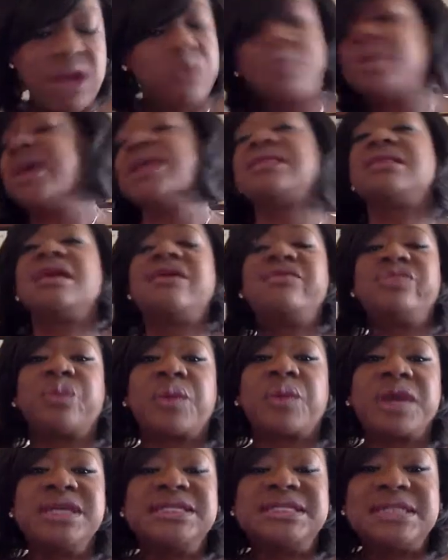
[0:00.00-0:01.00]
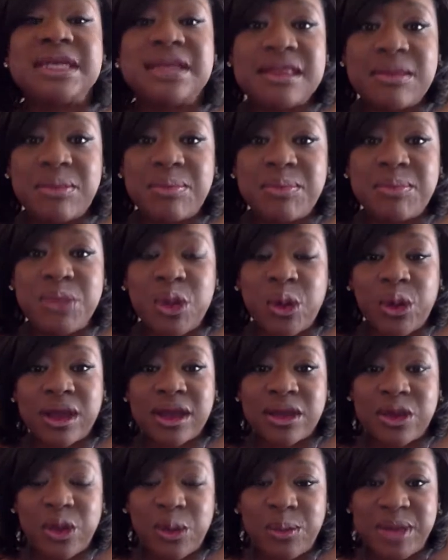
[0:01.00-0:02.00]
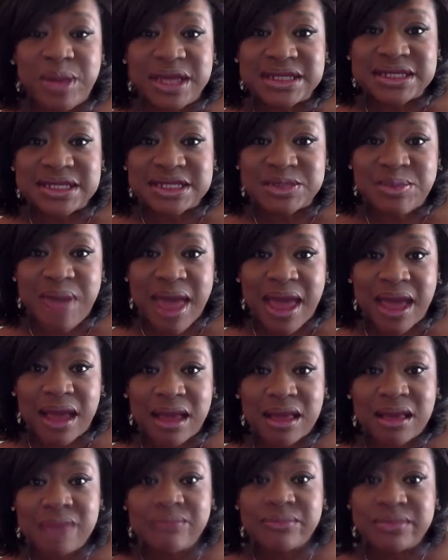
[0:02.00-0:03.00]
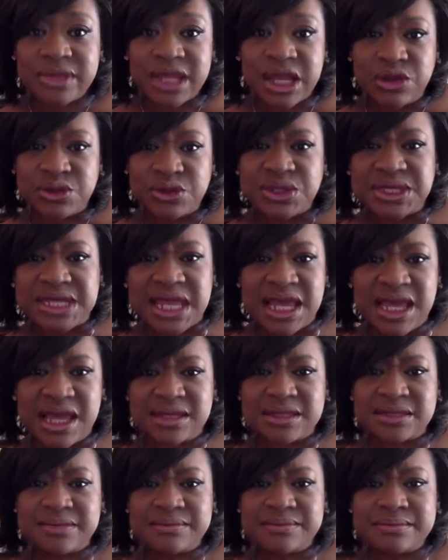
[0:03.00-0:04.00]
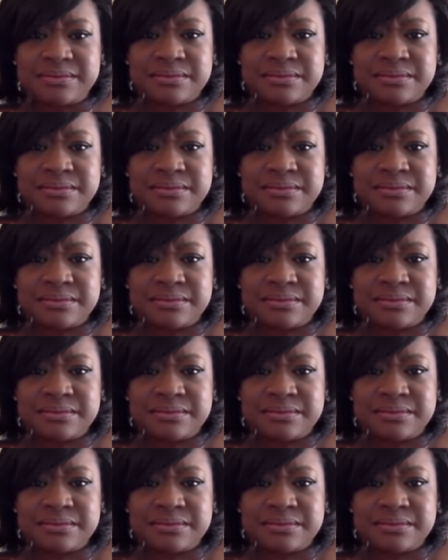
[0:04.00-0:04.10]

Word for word: With 3 cents in your business bank, you see it.